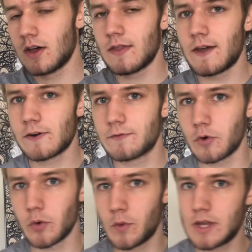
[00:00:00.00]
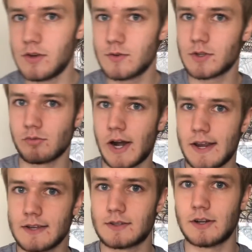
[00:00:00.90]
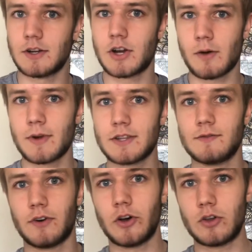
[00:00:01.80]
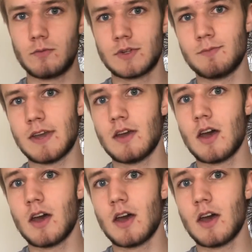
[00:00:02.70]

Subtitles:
Therefore, we can use the radius to determine its volume to be